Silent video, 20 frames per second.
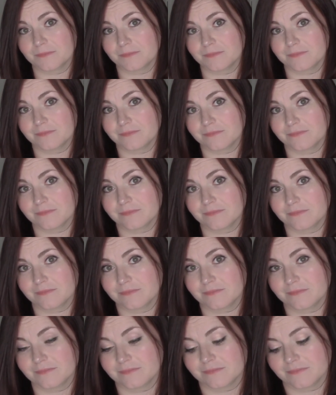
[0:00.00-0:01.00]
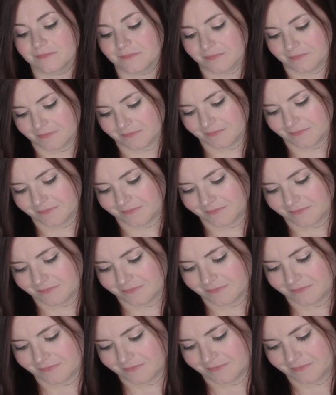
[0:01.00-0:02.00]

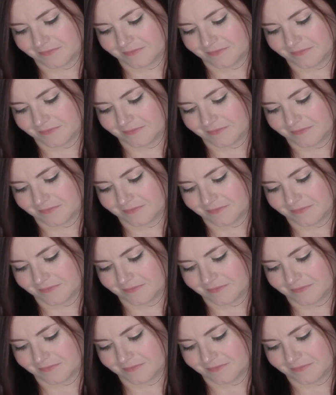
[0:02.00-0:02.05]
(silence)